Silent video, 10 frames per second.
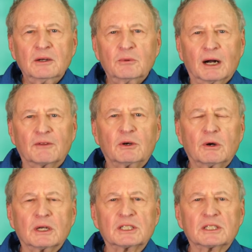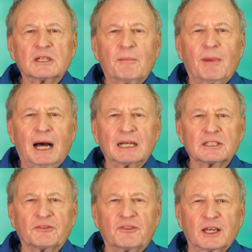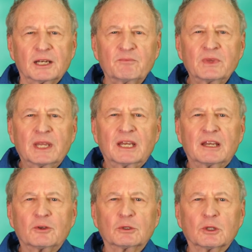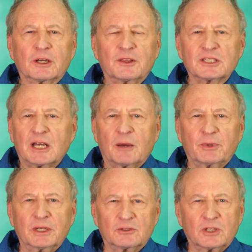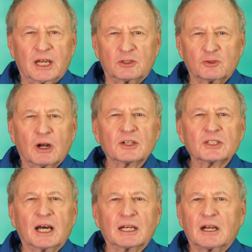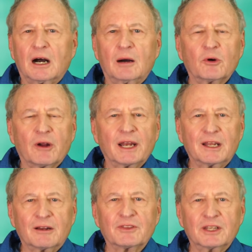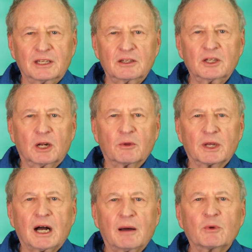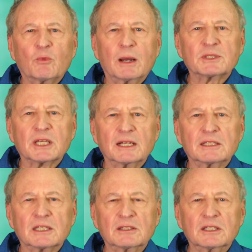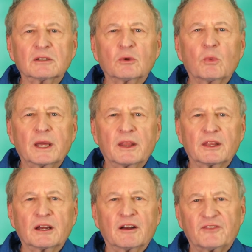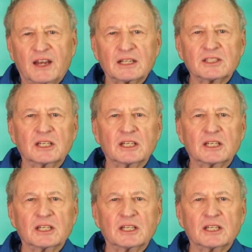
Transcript: Well, of course, tamoxifen, if you look this up at drugs.com or any of the, the common websites that deal with effects